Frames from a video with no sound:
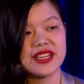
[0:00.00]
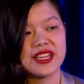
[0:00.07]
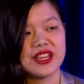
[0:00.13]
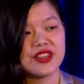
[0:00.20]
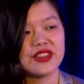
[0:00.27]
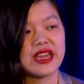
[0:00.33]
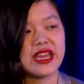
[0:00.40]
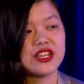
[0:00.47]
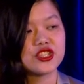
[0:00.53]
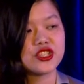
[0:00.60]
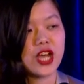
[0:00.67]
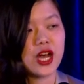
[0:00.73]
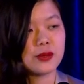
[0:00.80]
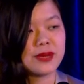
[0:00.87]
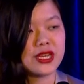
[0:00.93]
They
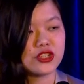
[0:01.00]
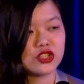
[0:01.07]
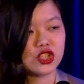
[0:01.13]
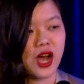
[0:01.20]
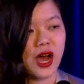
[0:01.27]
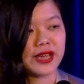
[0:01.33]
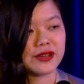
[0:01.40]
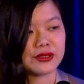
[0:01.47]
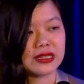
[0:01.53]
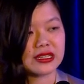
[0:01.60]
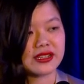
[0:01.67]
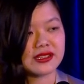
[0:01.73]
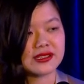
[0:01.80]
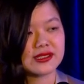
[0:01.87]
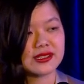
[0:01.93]
shall be
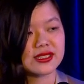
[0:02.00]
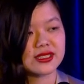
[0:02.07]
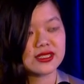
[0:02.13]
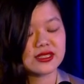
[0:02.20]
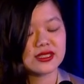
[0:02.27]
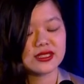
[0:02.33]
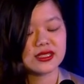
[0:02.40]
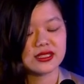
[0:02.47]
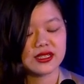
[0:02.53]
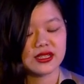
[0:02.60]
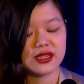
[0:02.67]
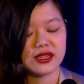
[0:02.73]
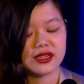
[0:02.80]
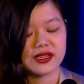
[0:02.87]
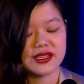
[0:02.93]
childless.
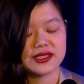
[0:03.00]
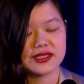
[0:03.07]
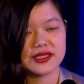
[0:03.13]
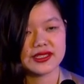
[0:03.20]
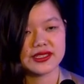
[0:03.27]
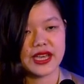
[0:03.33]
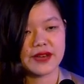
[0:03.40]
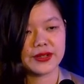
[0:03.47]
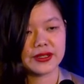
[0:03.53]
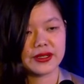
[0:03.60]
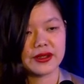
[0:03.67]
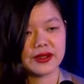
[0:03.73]
7.